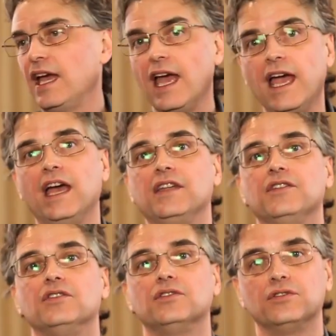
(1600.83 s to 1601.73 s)
and
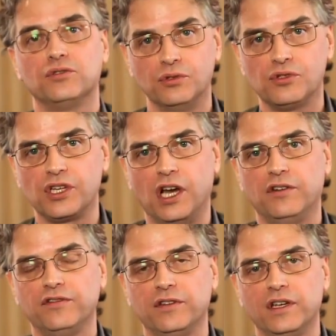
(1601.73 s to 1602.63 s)
their true self.
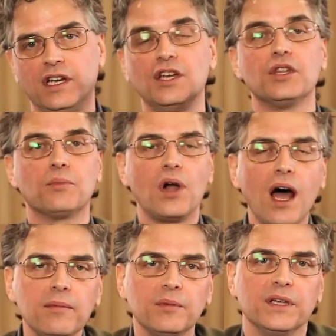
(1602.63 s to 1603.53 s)
The
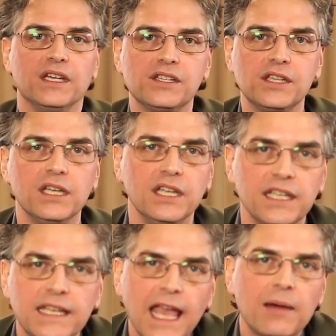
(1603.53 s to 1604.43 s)
problem is you
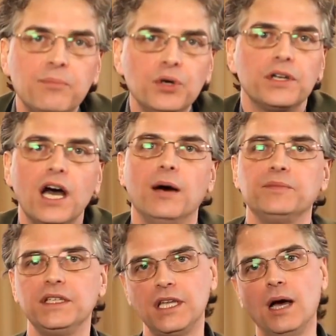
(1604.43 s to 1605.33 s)
can't put
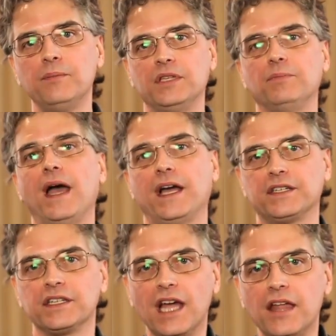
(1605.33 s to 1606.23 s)
Humpty Dumpty back
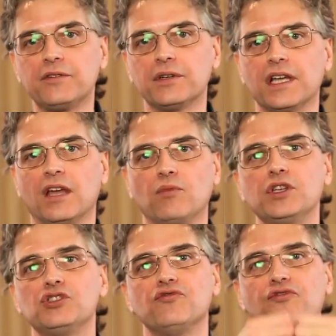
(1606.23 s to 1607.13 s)
together again. Once
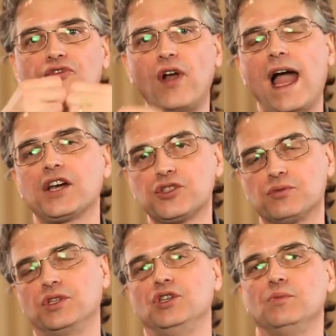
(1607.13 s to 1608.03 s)
you fracture a
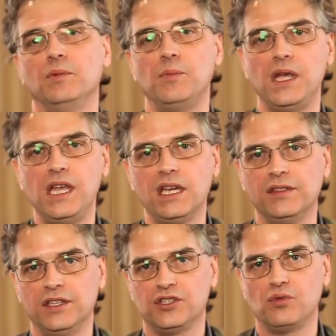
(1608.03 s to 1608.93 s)
human being in
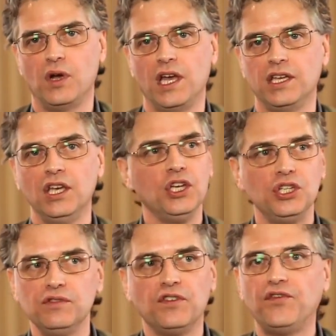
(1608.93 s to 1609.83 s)
this way,
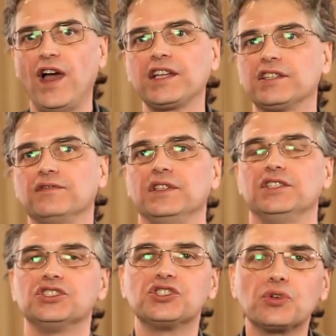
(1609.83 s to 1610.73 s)
you've effectively
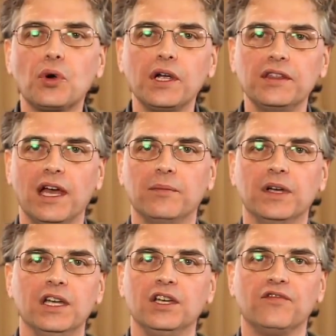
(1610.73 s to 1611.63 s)
destroyed them
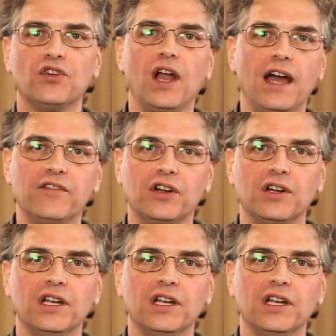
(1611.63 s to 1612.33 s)
forever.